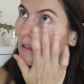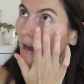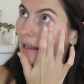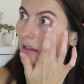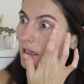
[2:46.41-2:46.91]

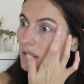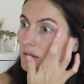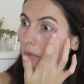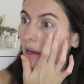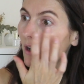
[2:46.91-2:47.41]
lightly
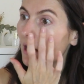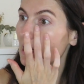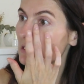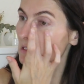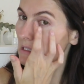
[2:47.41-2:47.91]
under my
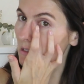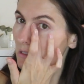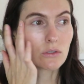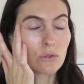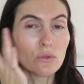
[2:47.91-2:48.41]
eyes.
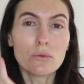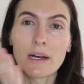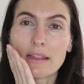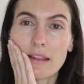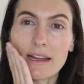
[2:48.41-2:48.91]
Oh,
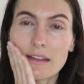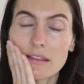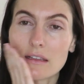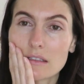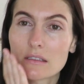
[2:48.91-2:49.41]
I like
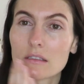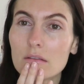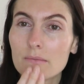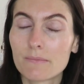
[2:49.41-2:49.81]
this.